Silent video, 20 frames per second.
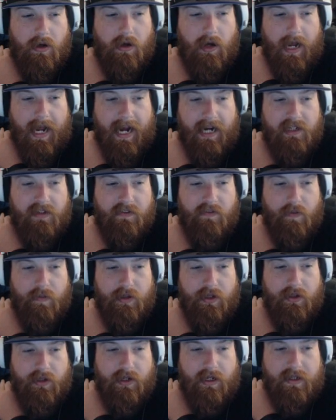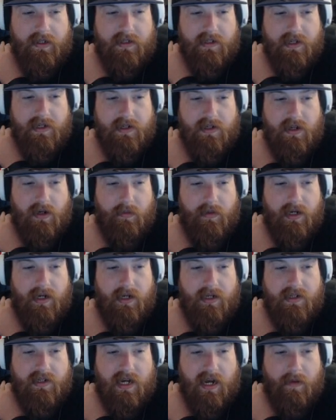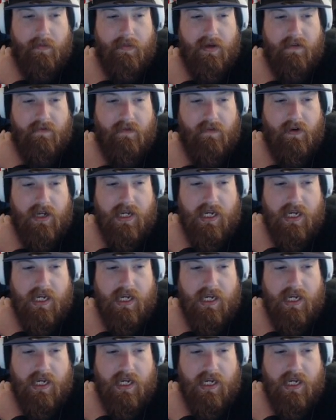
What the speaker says: active ability that says summon a zombie for